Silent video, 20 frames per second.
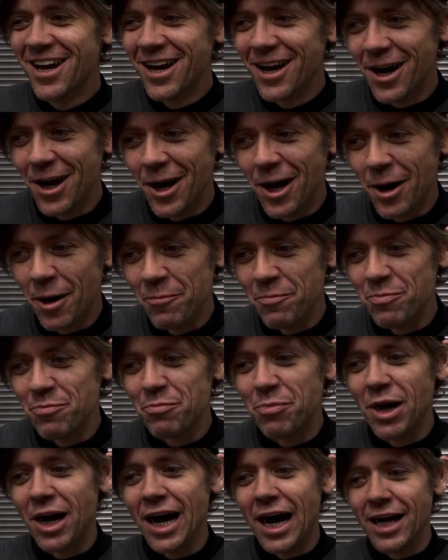
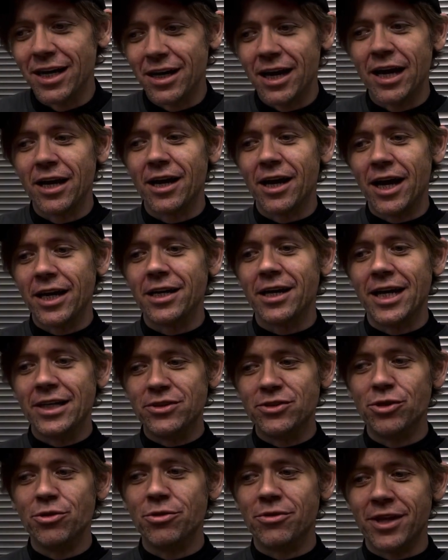But I
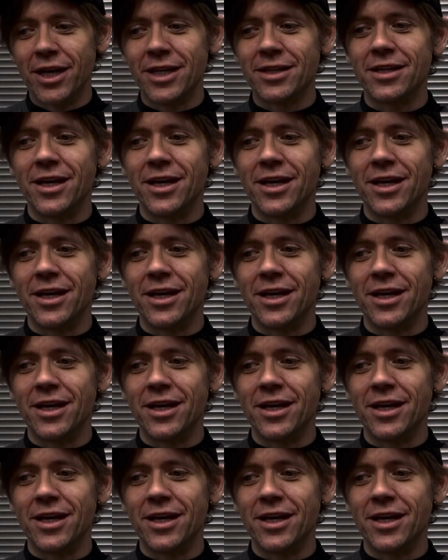do think